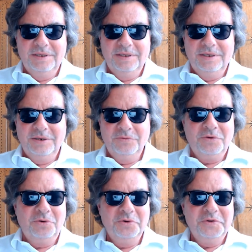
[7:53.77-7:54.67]
And of
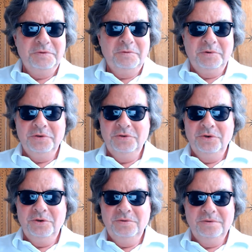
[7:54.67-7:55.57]
course we want to
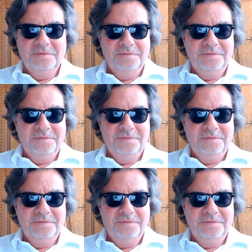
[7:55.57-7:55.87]
know